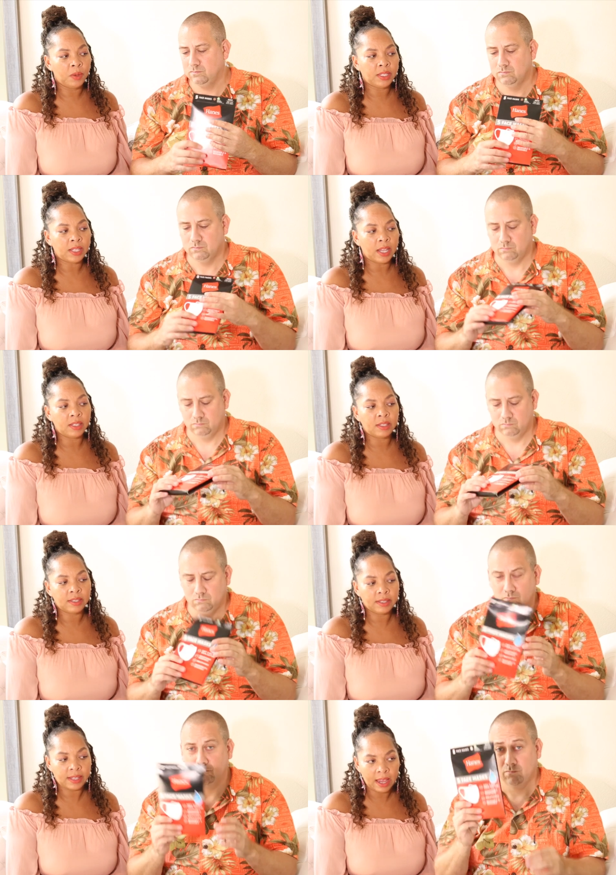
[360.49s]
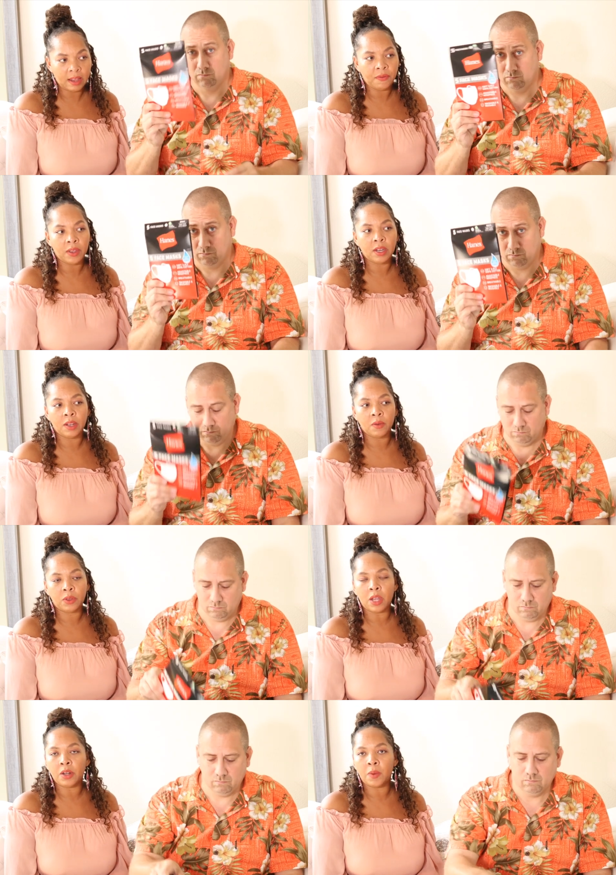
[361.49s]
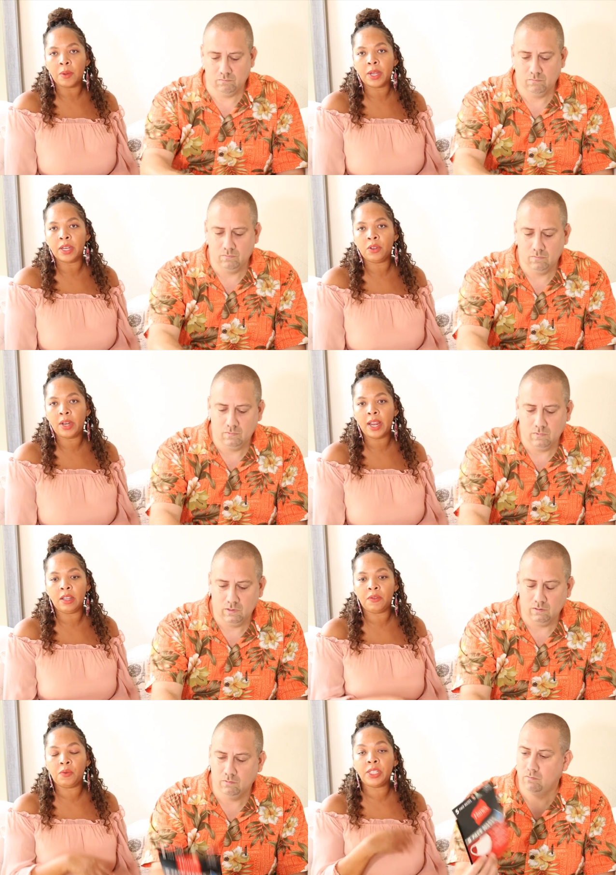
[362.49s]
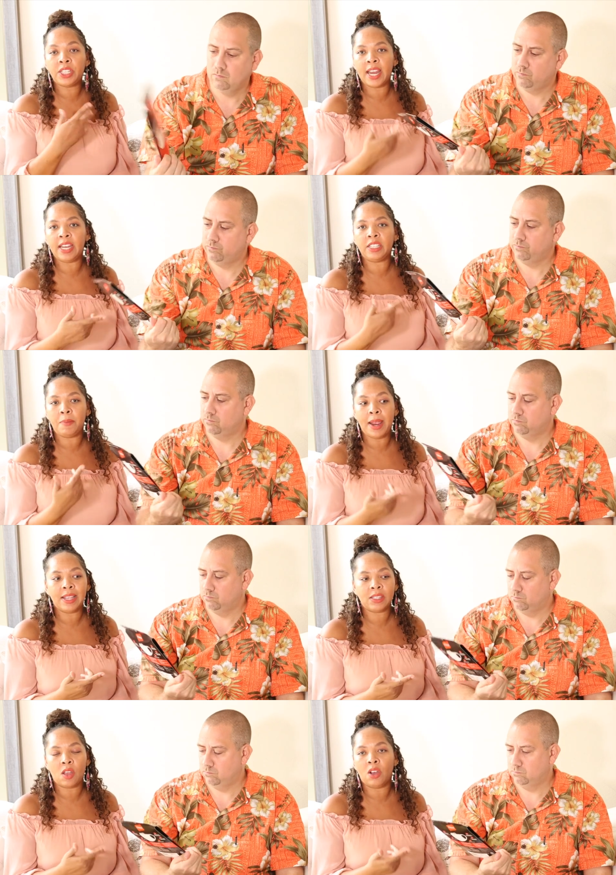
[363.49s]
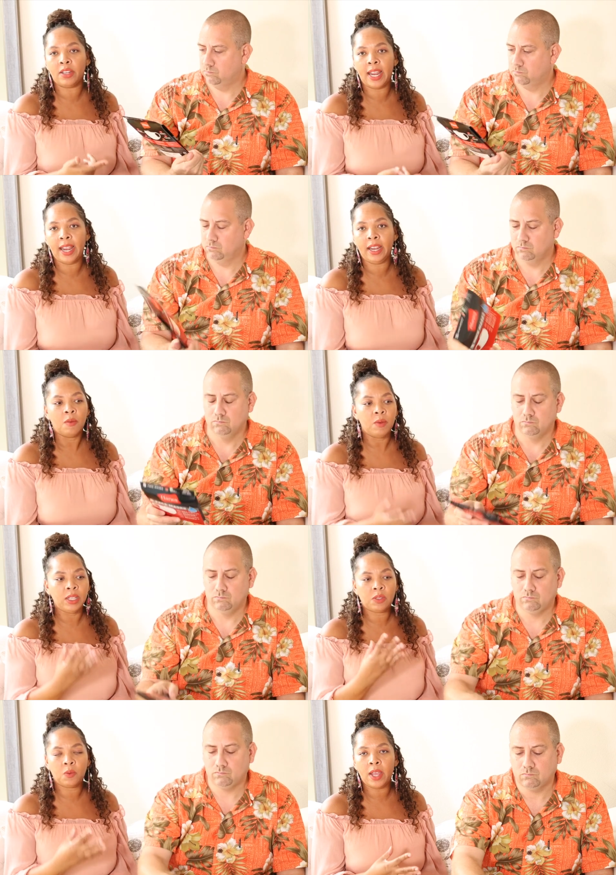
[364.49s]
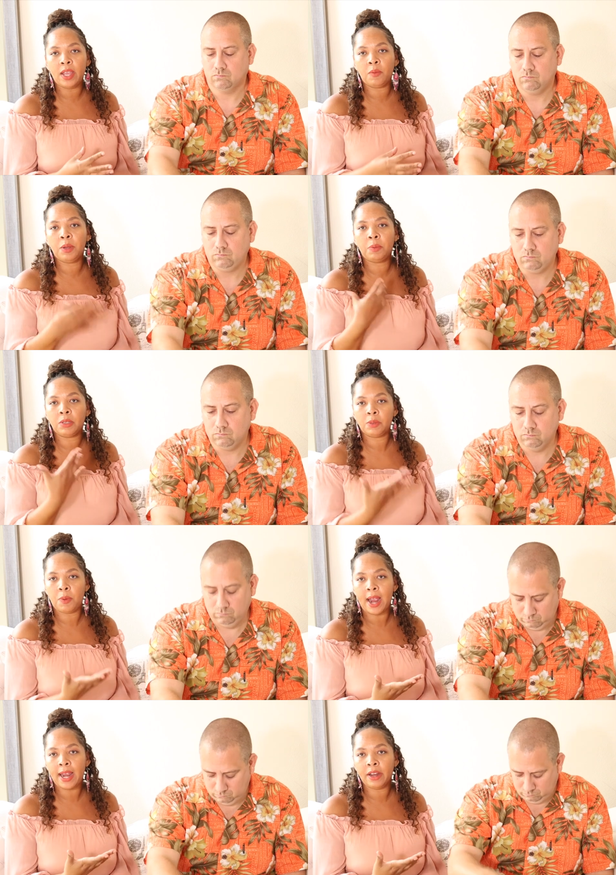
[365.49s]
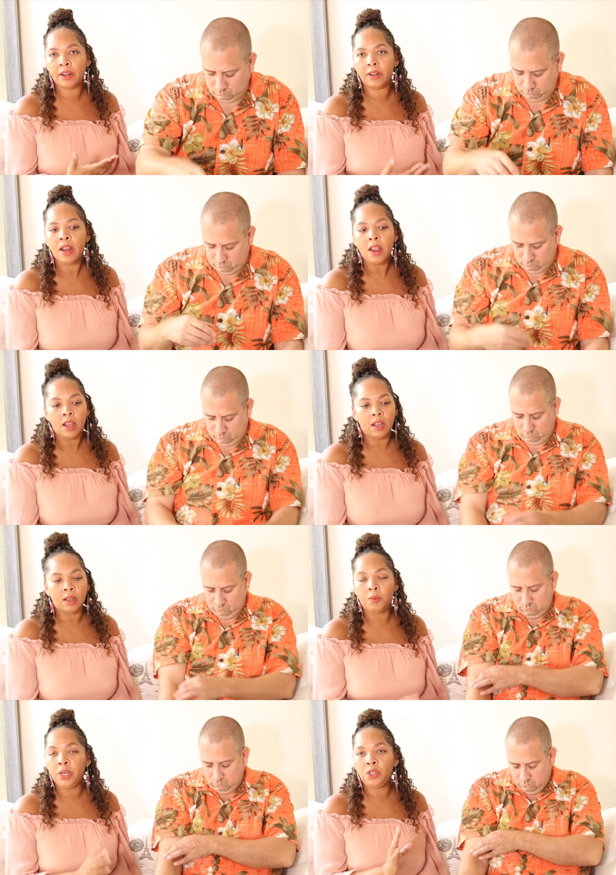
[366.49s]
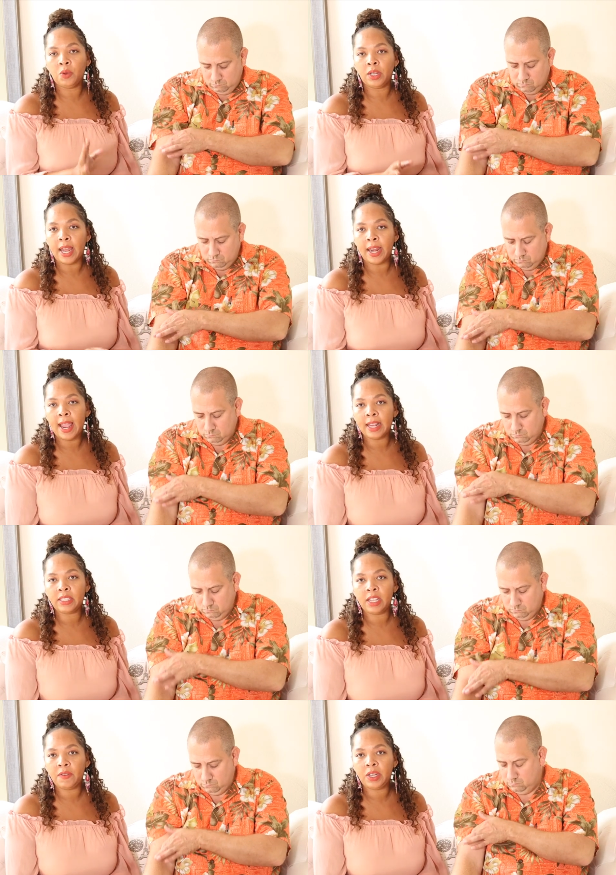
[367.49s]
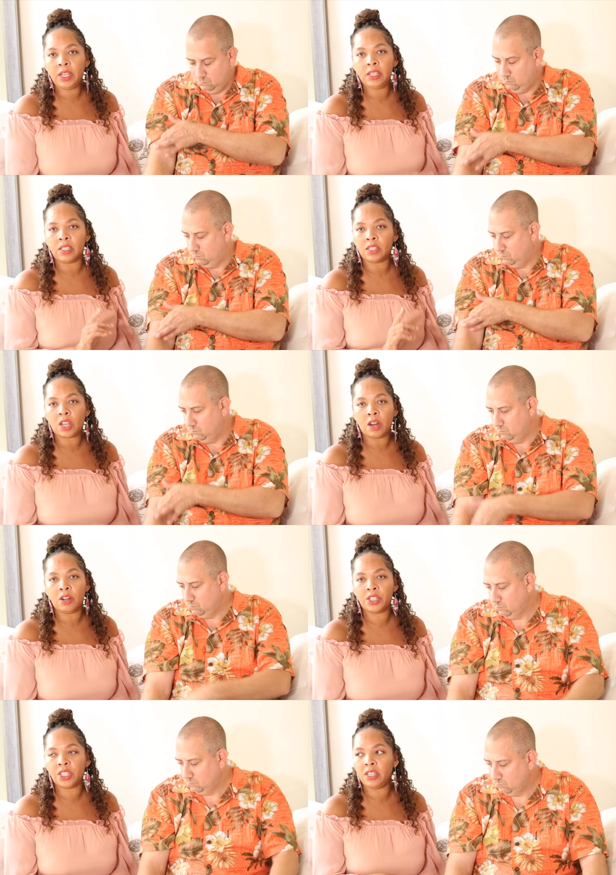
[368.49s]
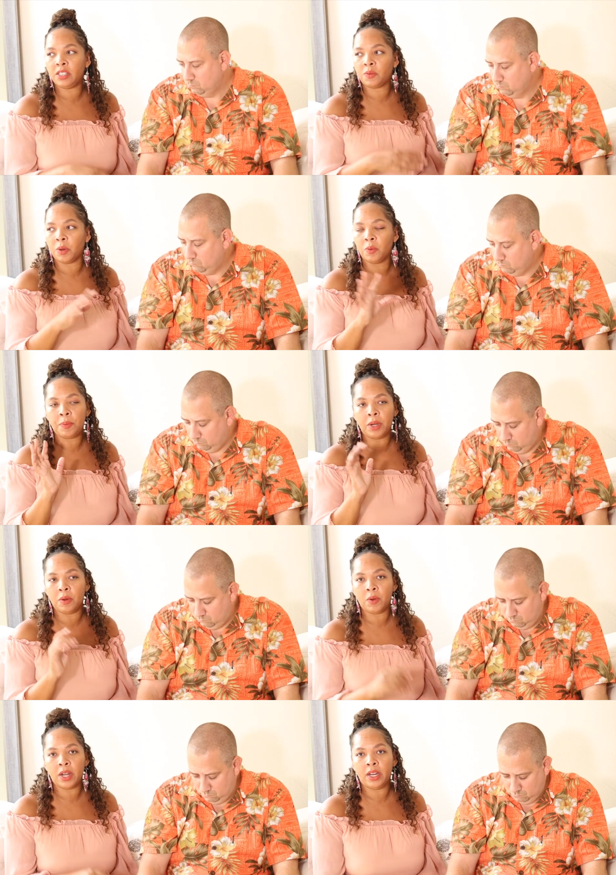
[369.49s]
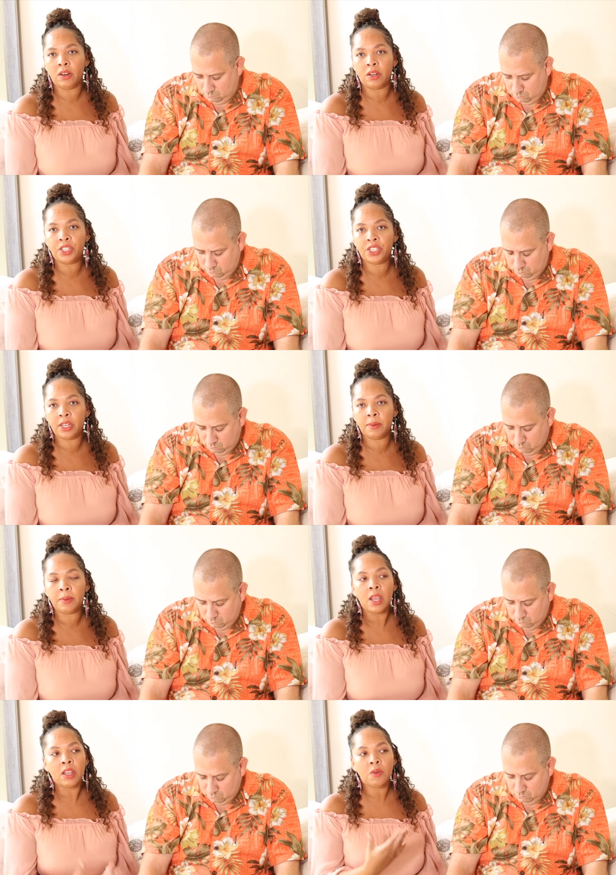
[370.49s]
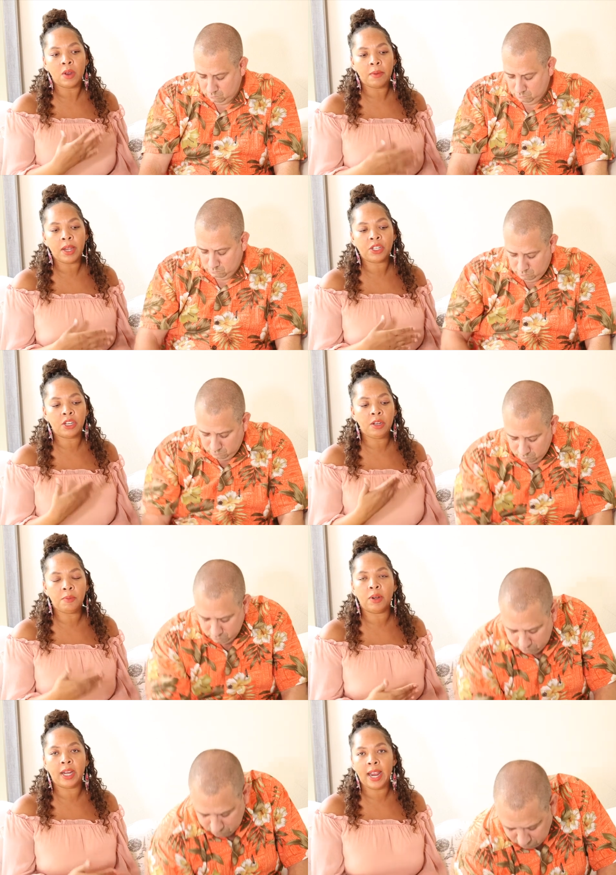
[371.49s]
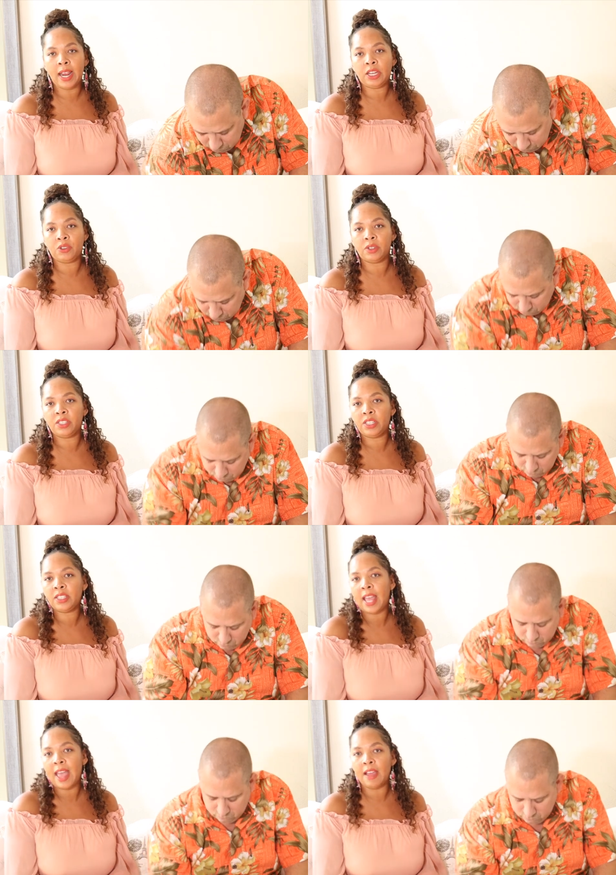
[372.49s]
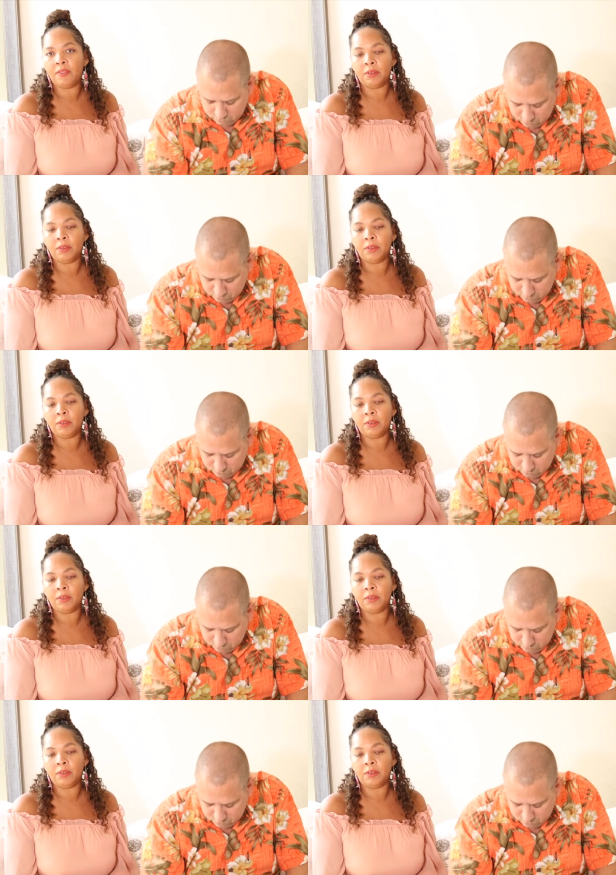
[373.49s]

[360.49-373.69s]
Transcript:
Speaker 1: we stay safe, and the only way we can do that is we change masks all day. We sweat, we perspire, we do a lot of activities, excursions, we're ripping and running on the ship. You want to make sure you bring extras just to have